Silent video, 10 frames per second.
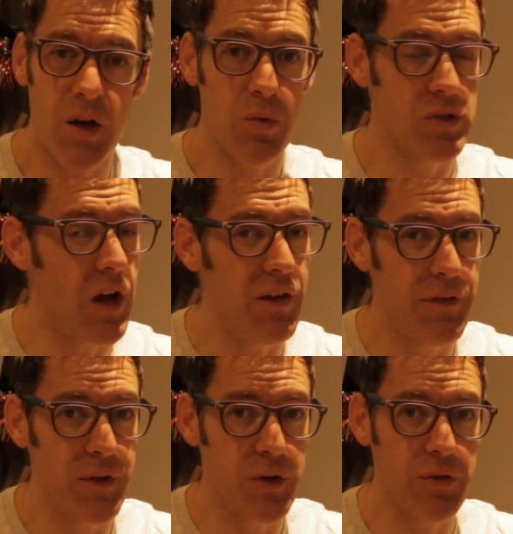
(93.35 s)
I was going
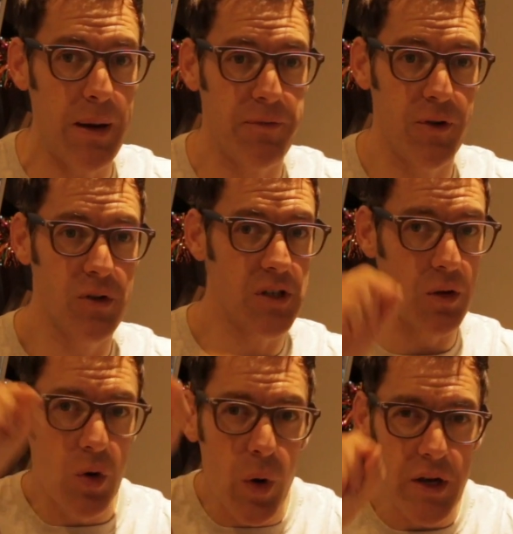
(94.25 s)
for the crap food,
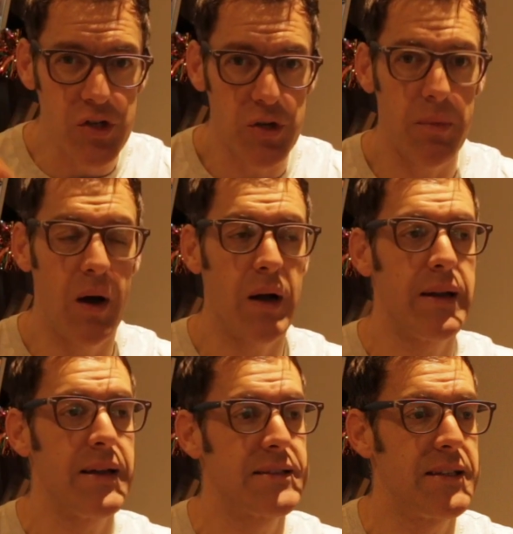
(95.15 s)
so question mark
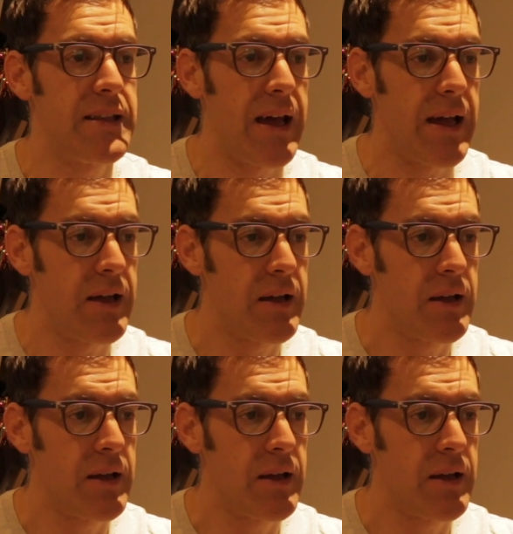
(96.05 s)
next to that.